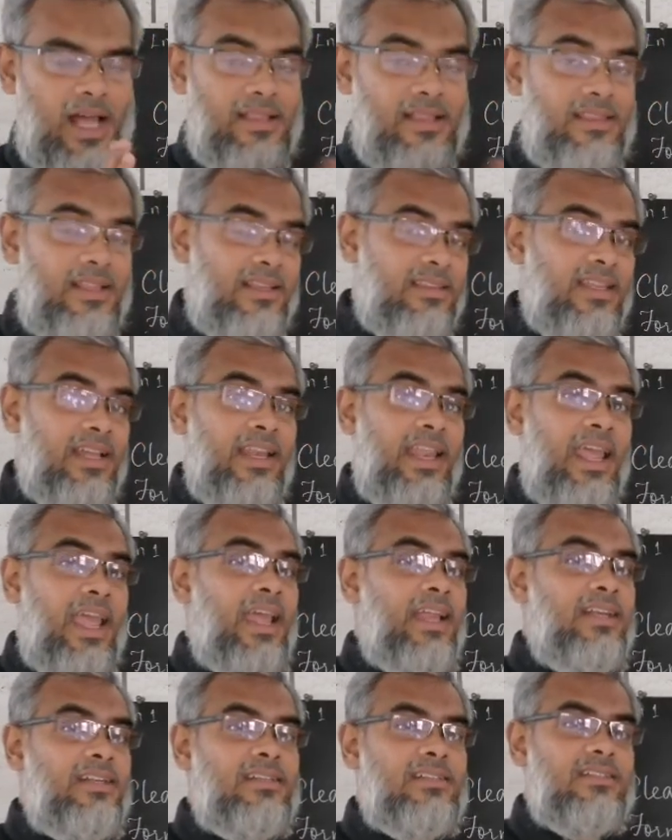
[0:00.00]
other than
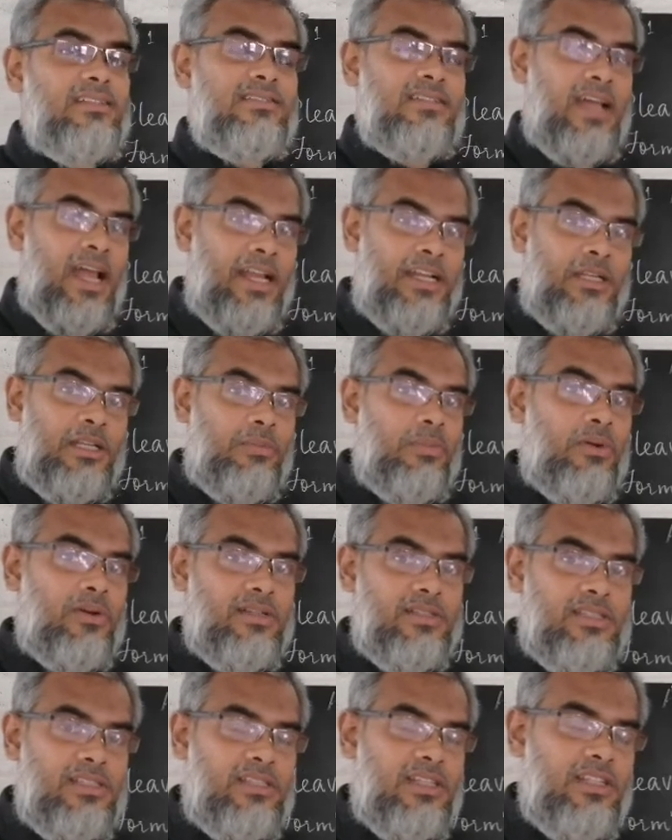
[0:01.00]
egg,
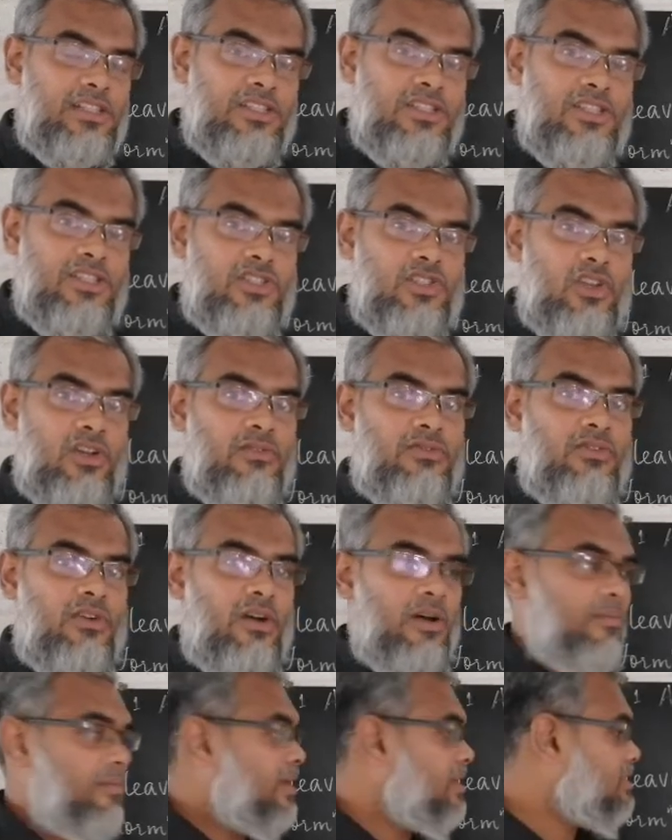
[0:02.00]
antipodal synergids all
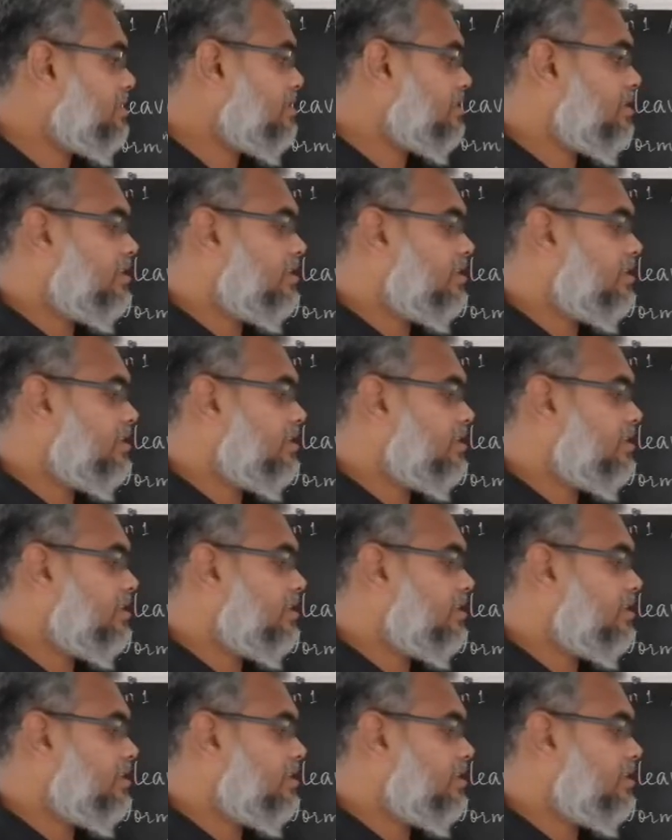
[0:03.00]
form as